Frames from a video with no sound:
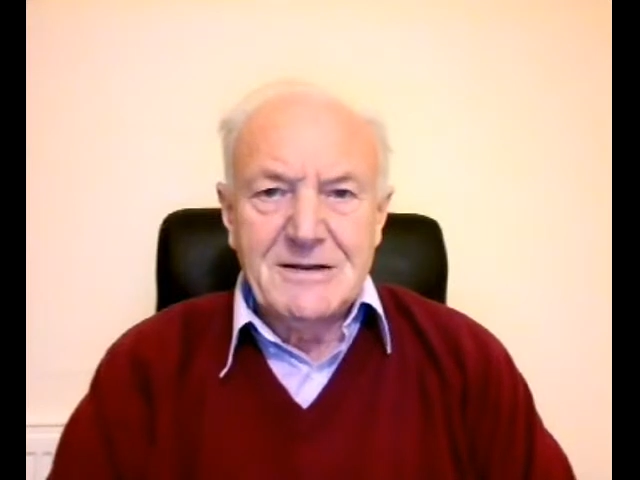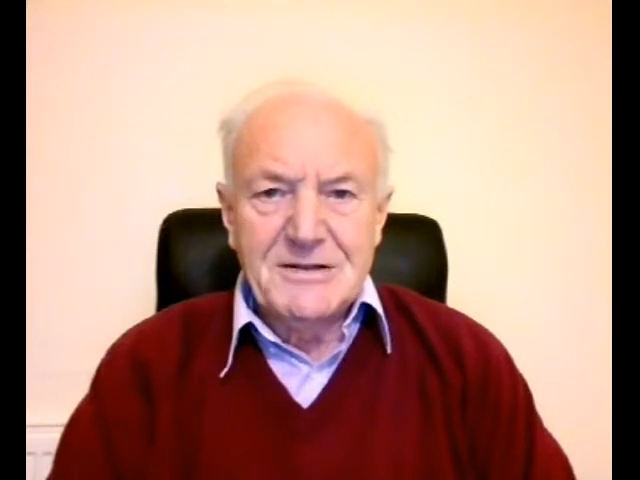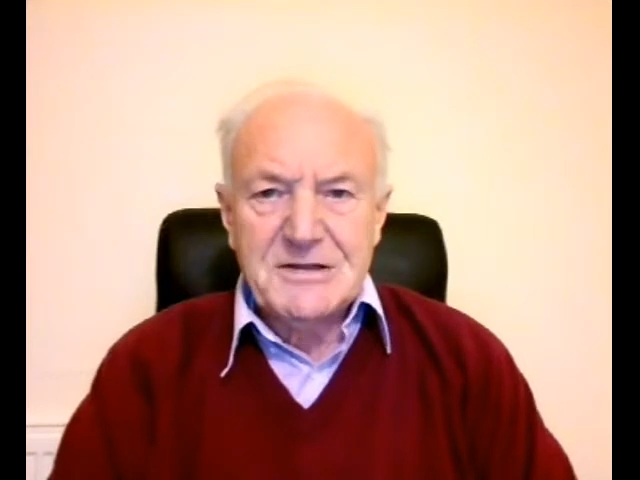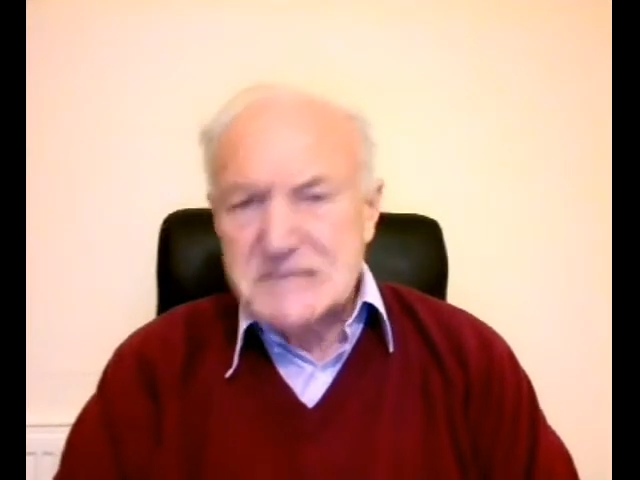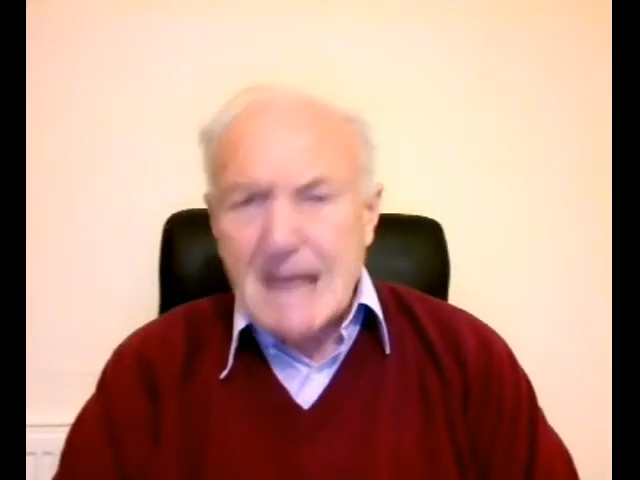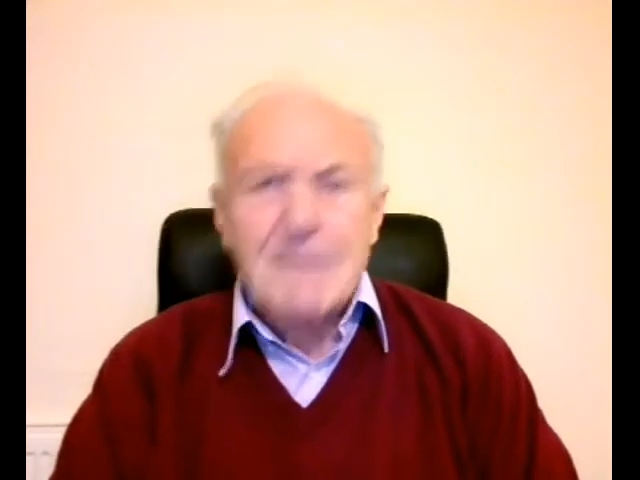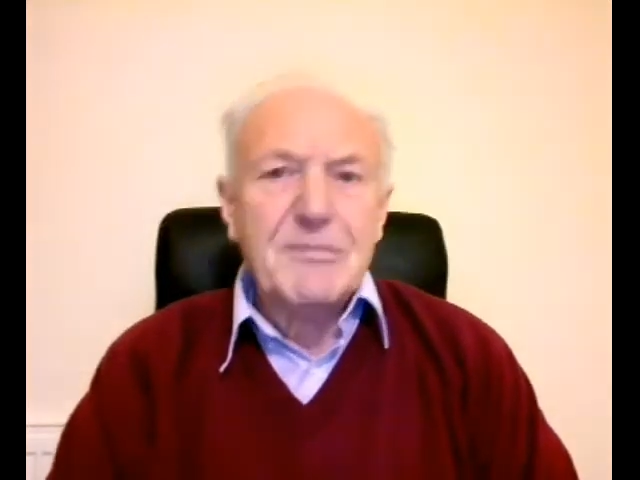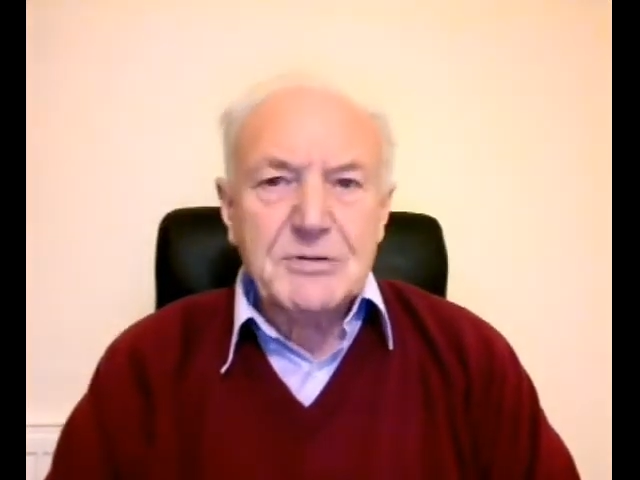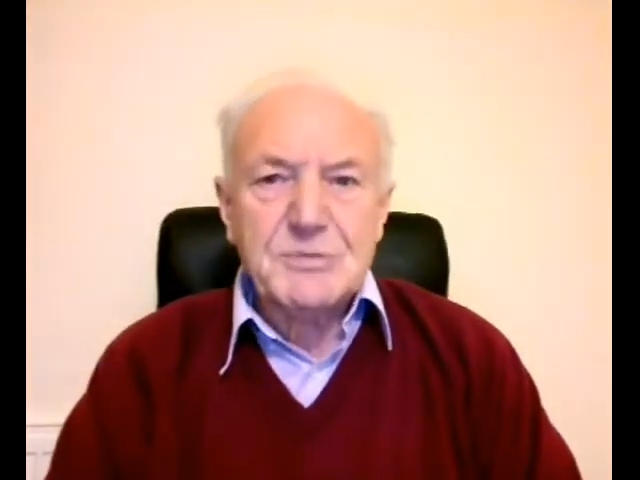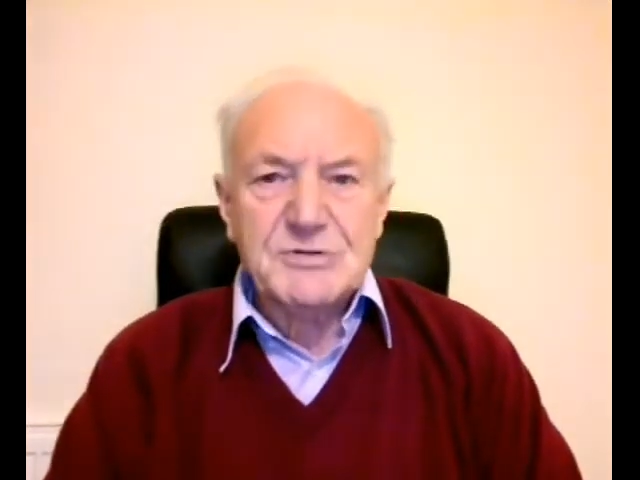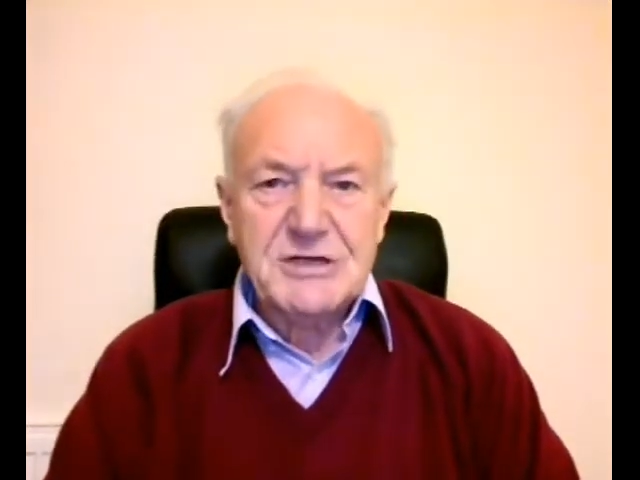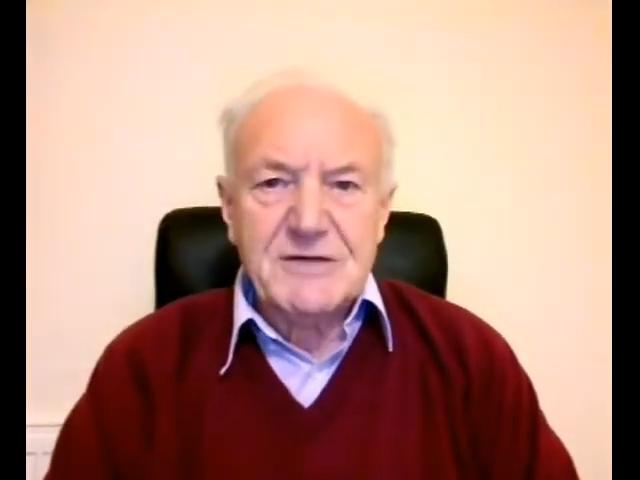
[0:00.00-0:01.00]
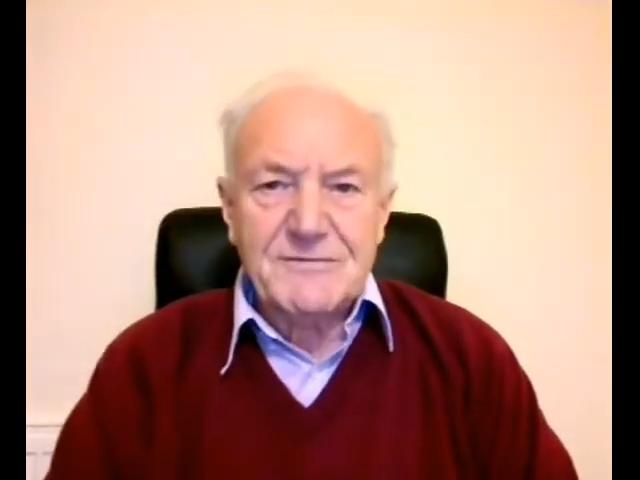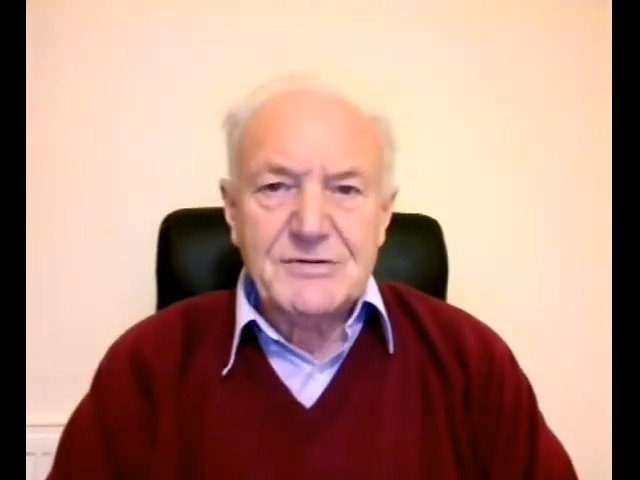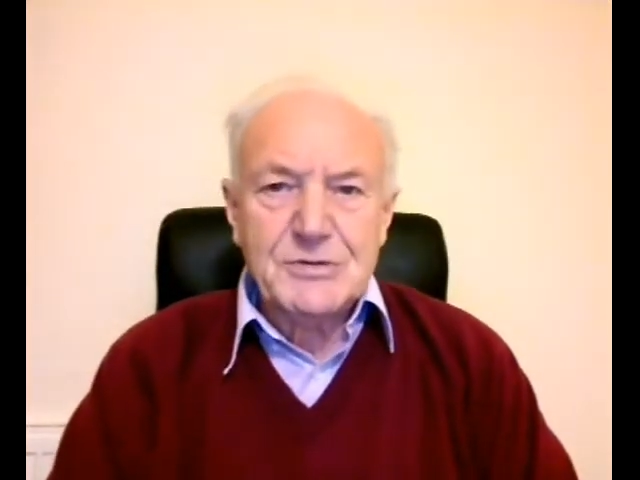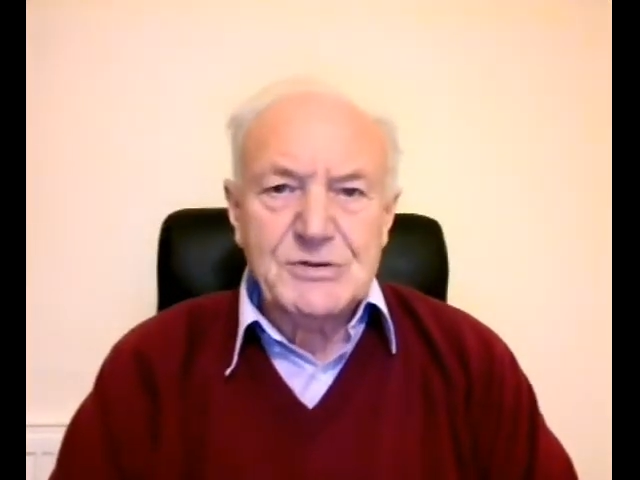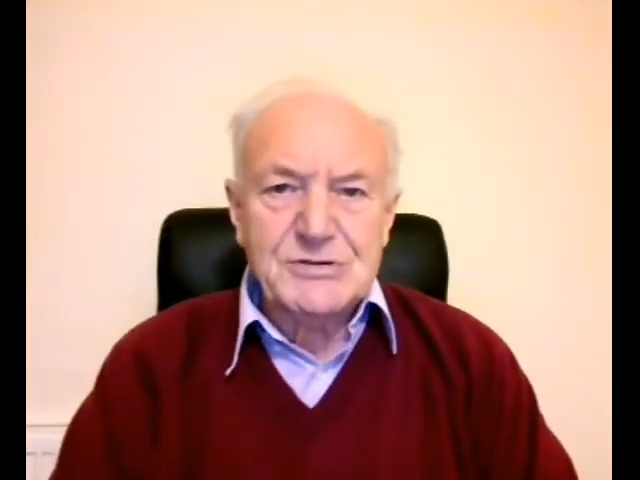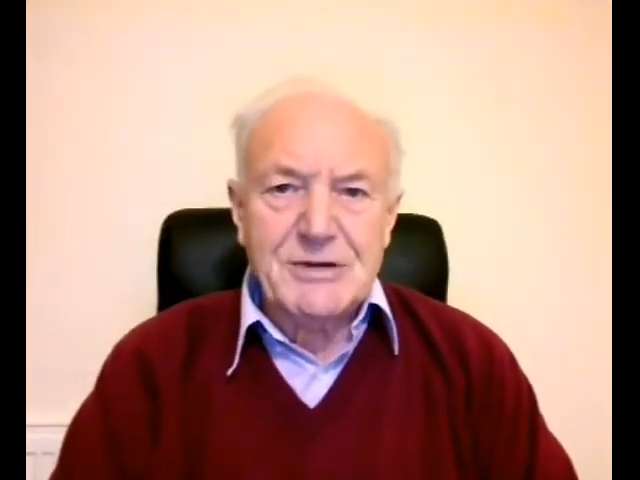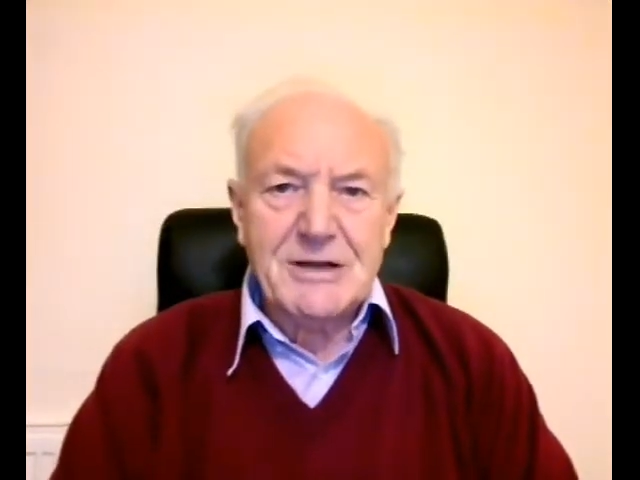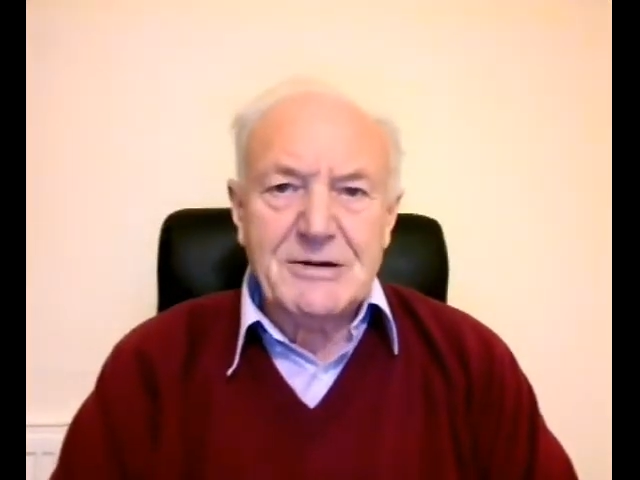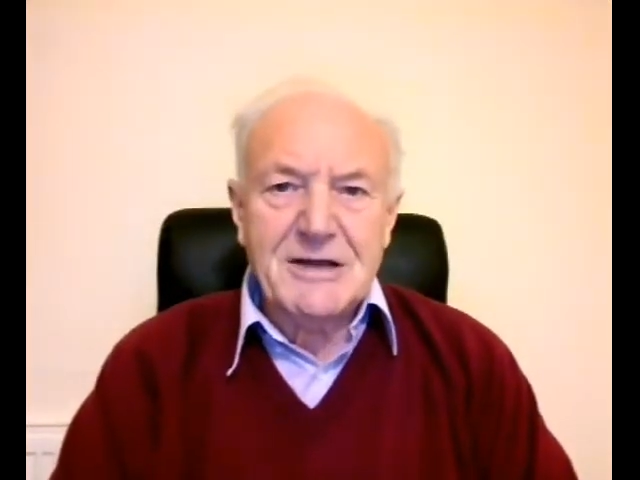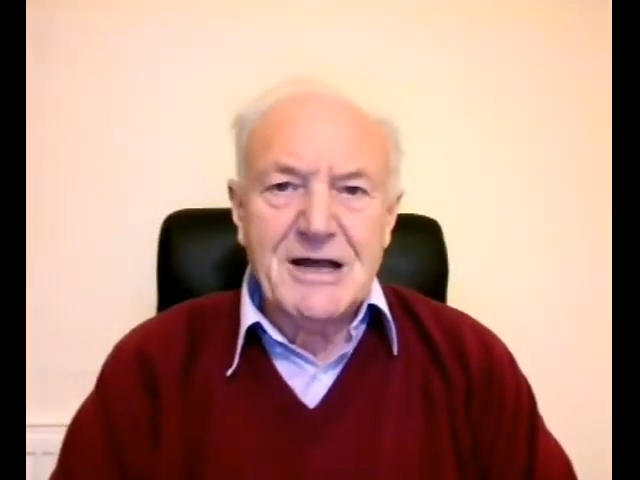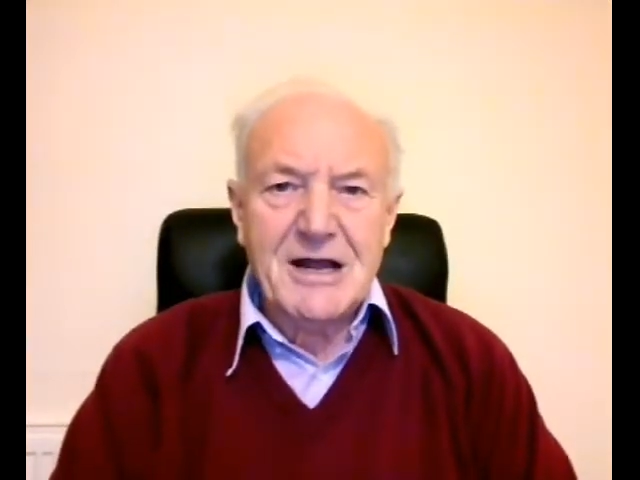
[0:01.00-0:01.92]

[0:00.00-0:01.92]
The Sabbath was given to Israel